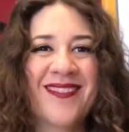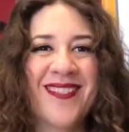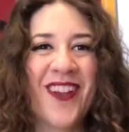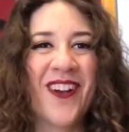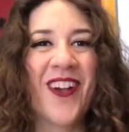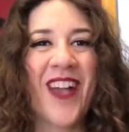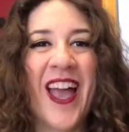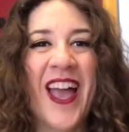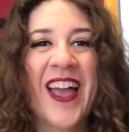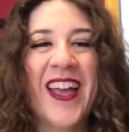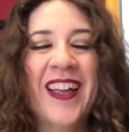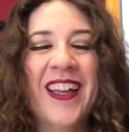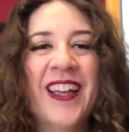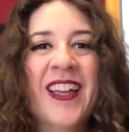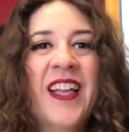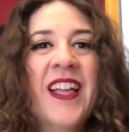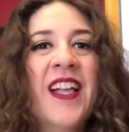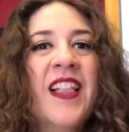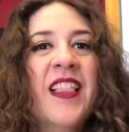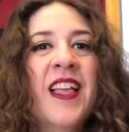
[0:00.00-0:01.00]
Okay?
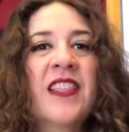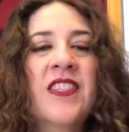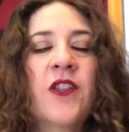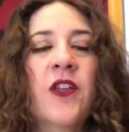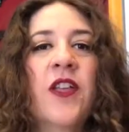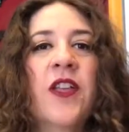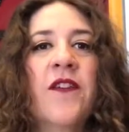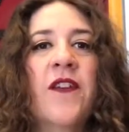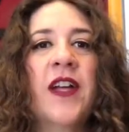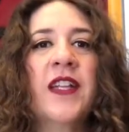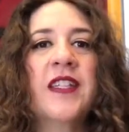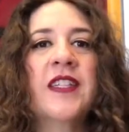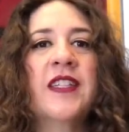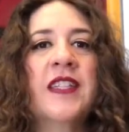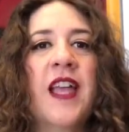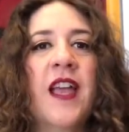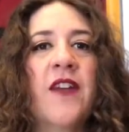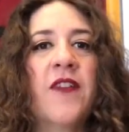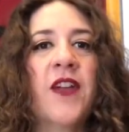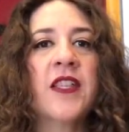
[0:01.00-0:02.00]
That's all I've got to
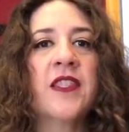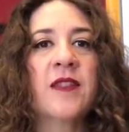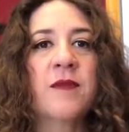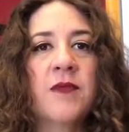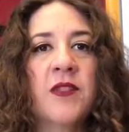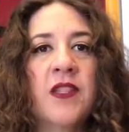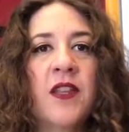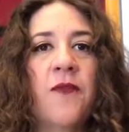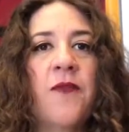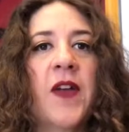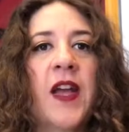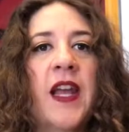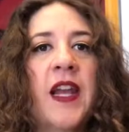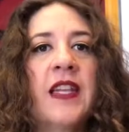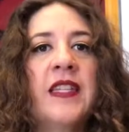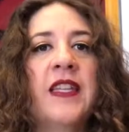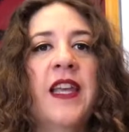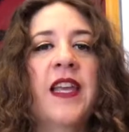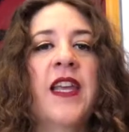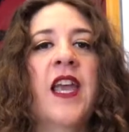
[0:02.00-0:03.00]
say. I've got some stuff I got to
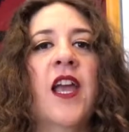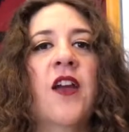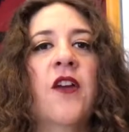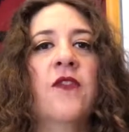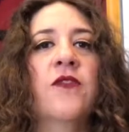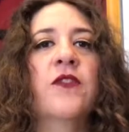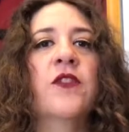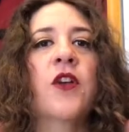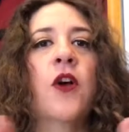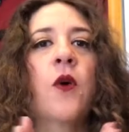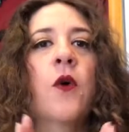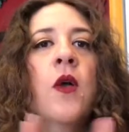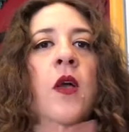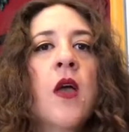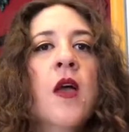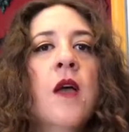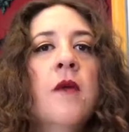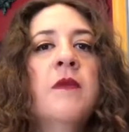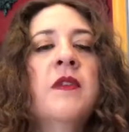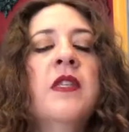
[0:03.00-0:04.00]
take care of, so I'm
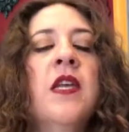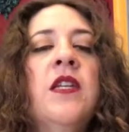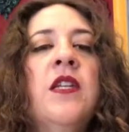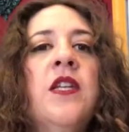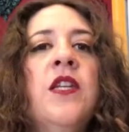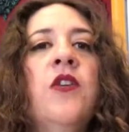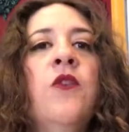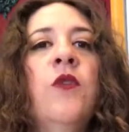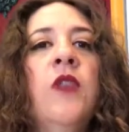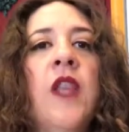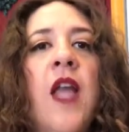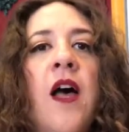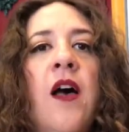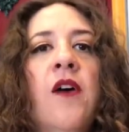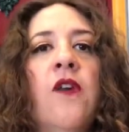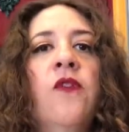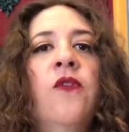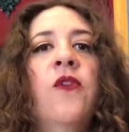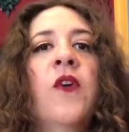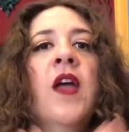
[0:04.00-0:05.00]
sending you
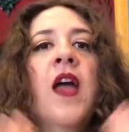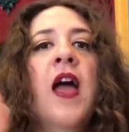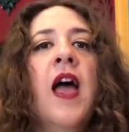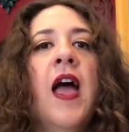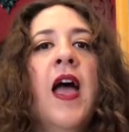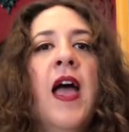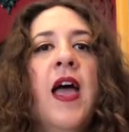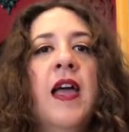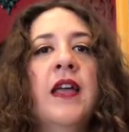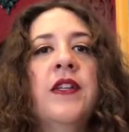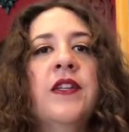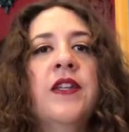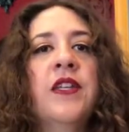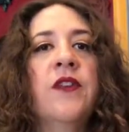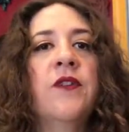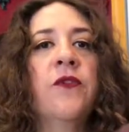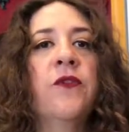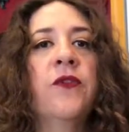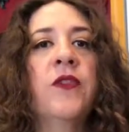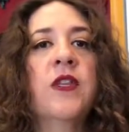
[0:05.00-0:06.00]
love. And
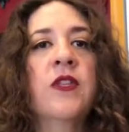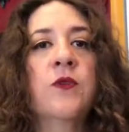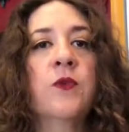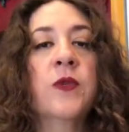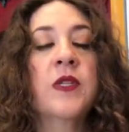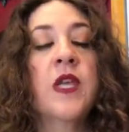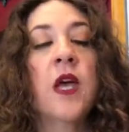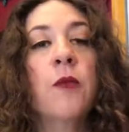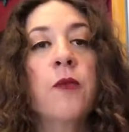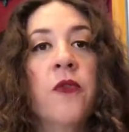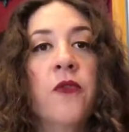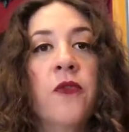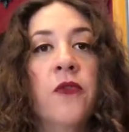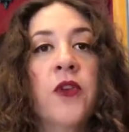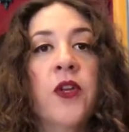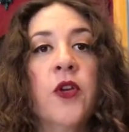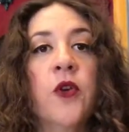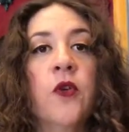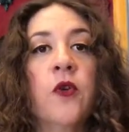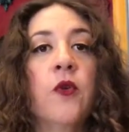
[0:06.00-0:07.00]
if this was helpful for
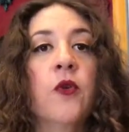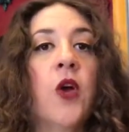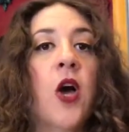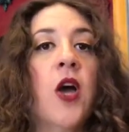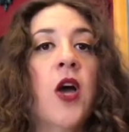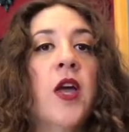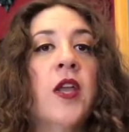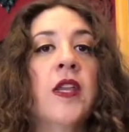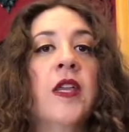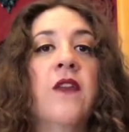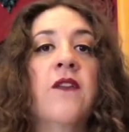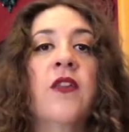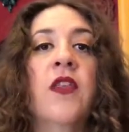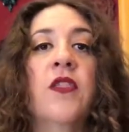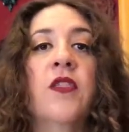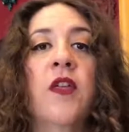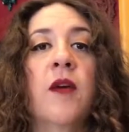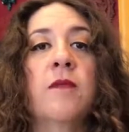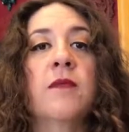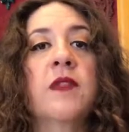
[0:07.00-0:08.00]
you, go ahead and give it a
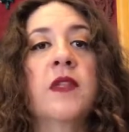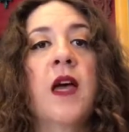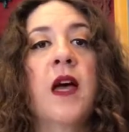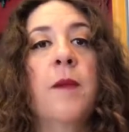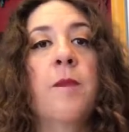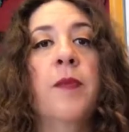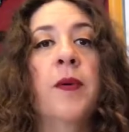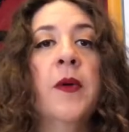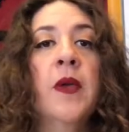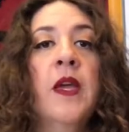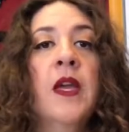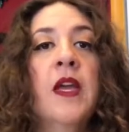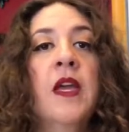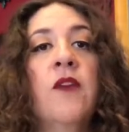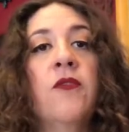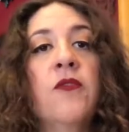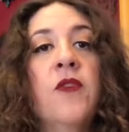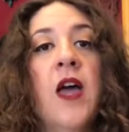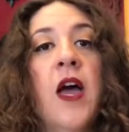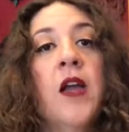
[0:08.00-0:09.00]
thumbs up.
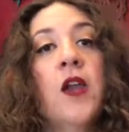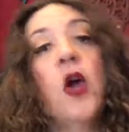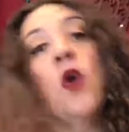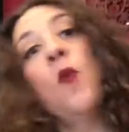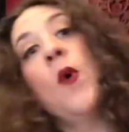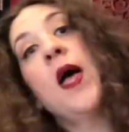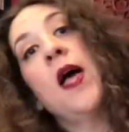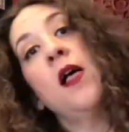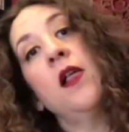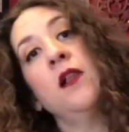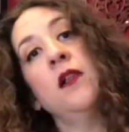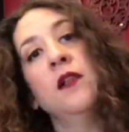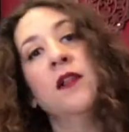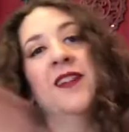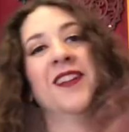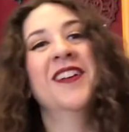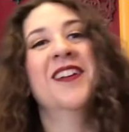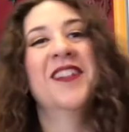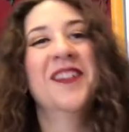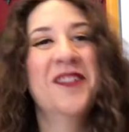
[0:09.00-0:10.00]
If not, oh well.
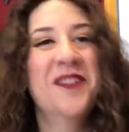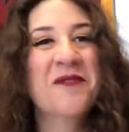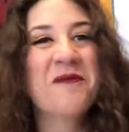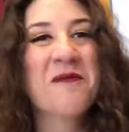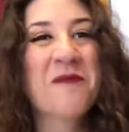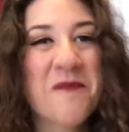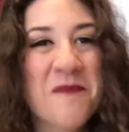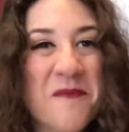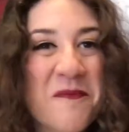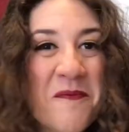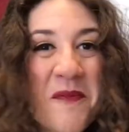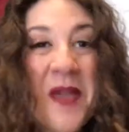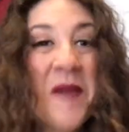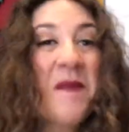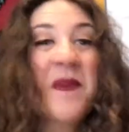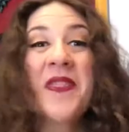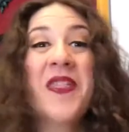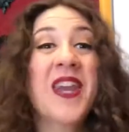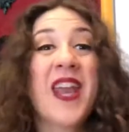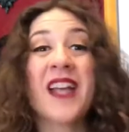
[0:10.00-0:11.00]

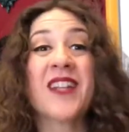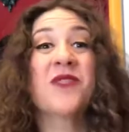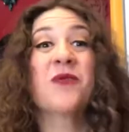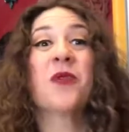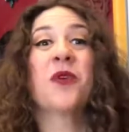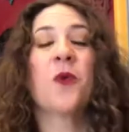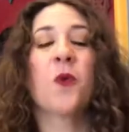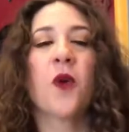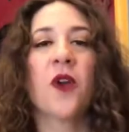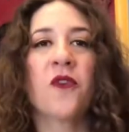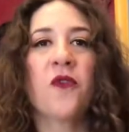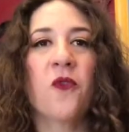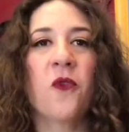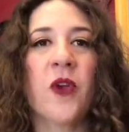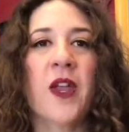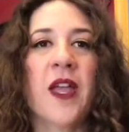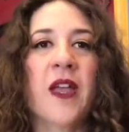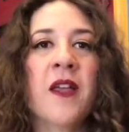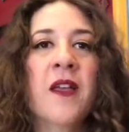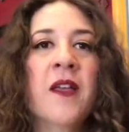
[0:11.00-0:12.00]
Maybe the next one will work
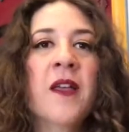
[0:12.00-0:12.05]
for you.